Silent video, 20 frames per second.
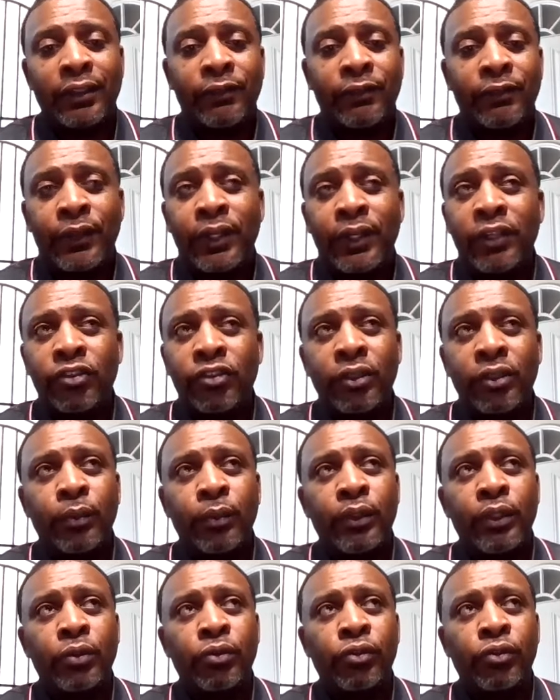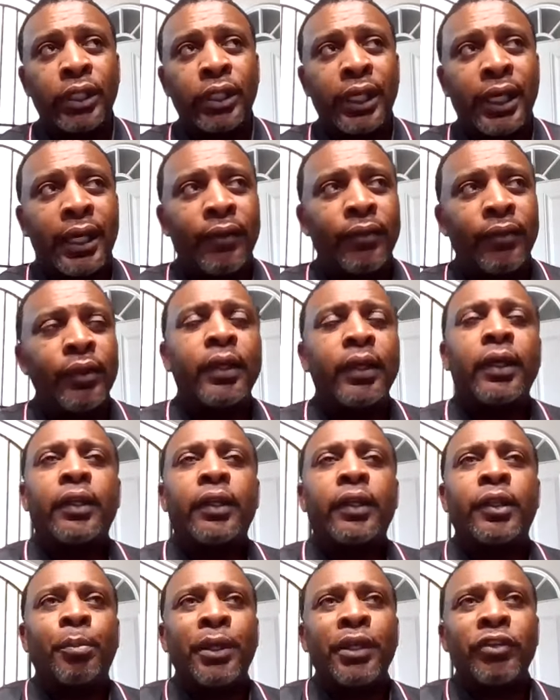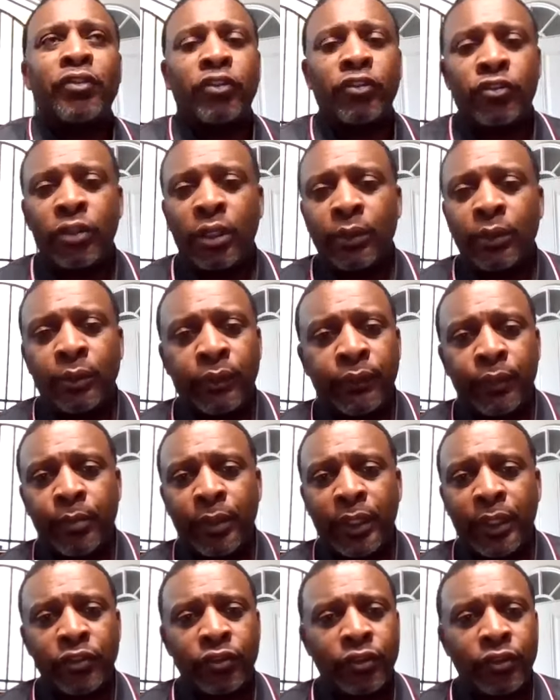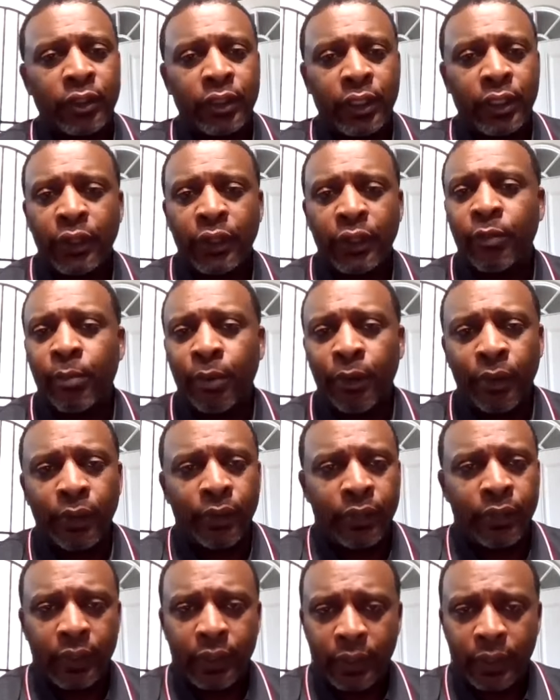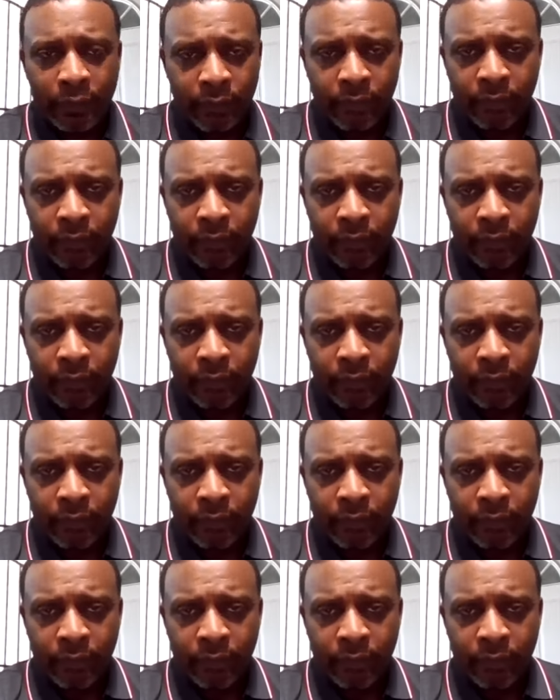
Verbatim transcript: And the face sheet will usually have the patient's general information, year of birth,